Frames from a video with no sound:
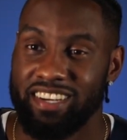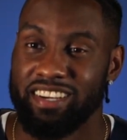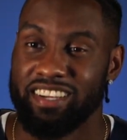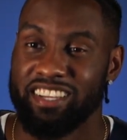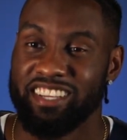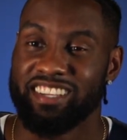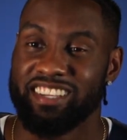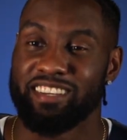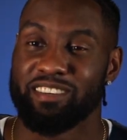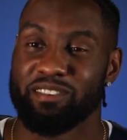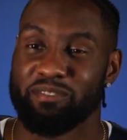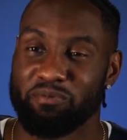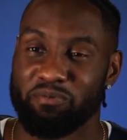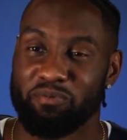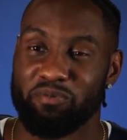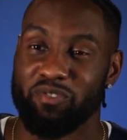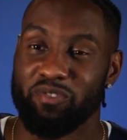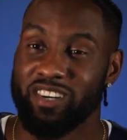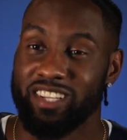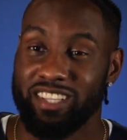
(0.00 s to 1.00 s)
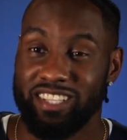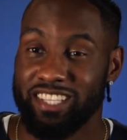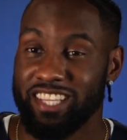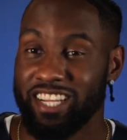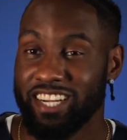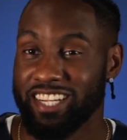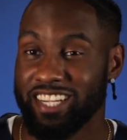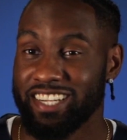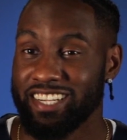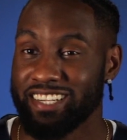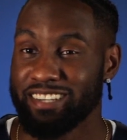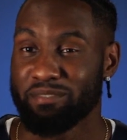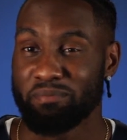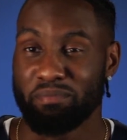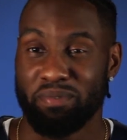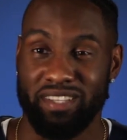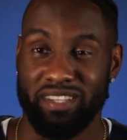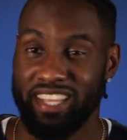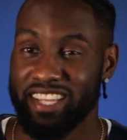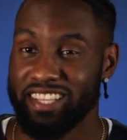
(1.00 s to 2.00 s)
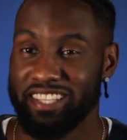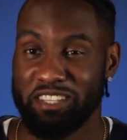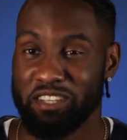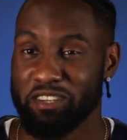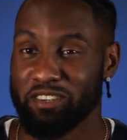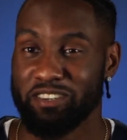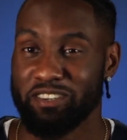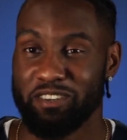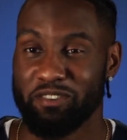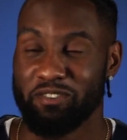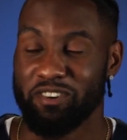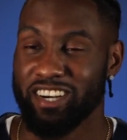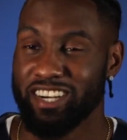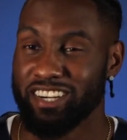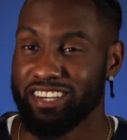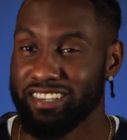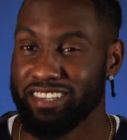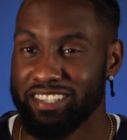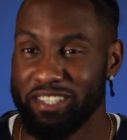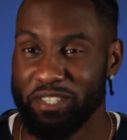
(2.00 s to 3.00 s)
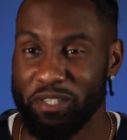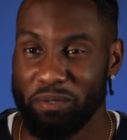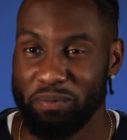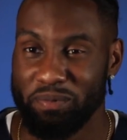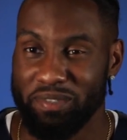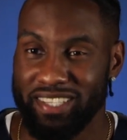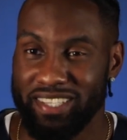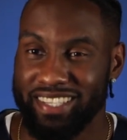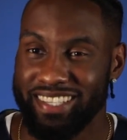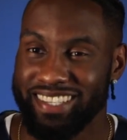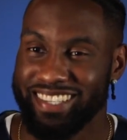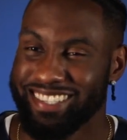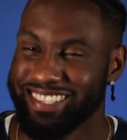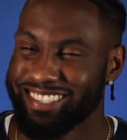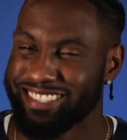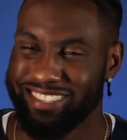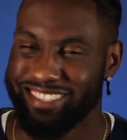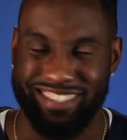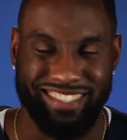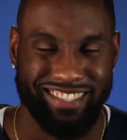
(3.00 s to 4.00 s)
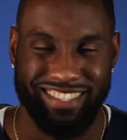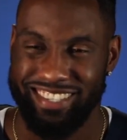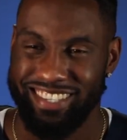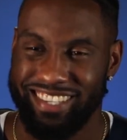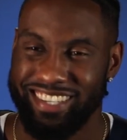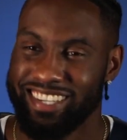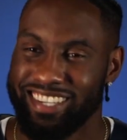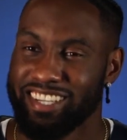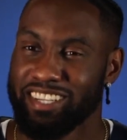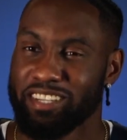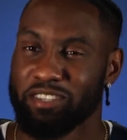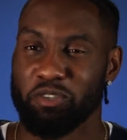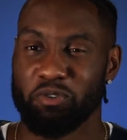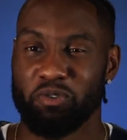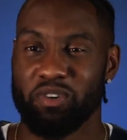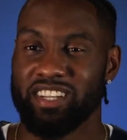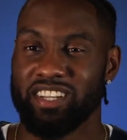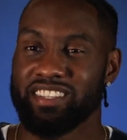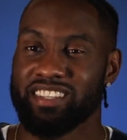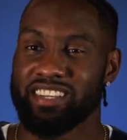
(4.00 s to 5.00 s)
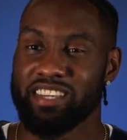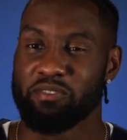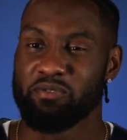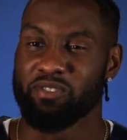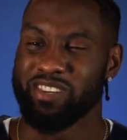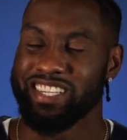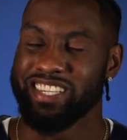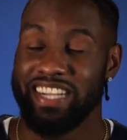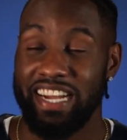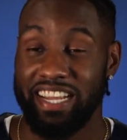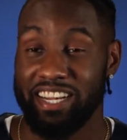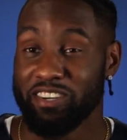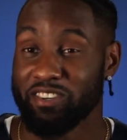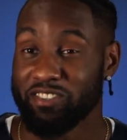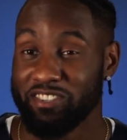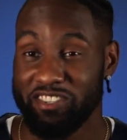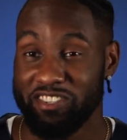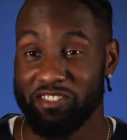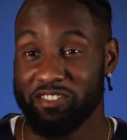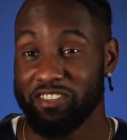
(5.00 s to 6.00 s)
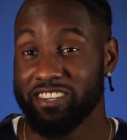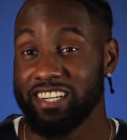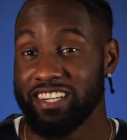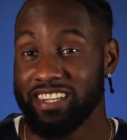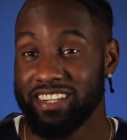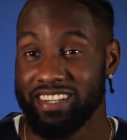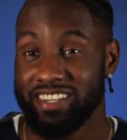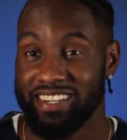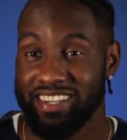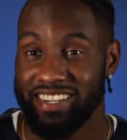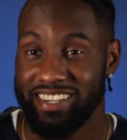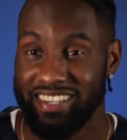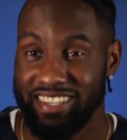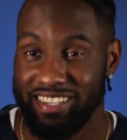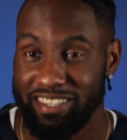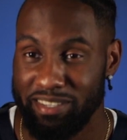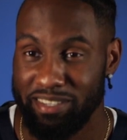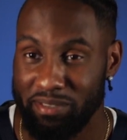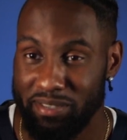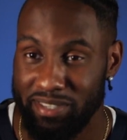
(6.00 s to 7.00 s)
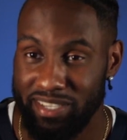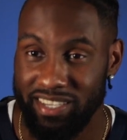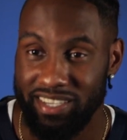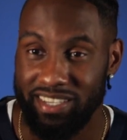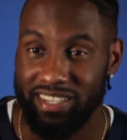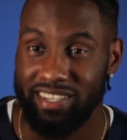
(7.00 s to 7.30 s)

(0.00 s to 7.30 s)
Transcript: He can really, like, put that thing on the ground, you know what I'm saying, and just do anything he wants. He got it on a string. You know what I'm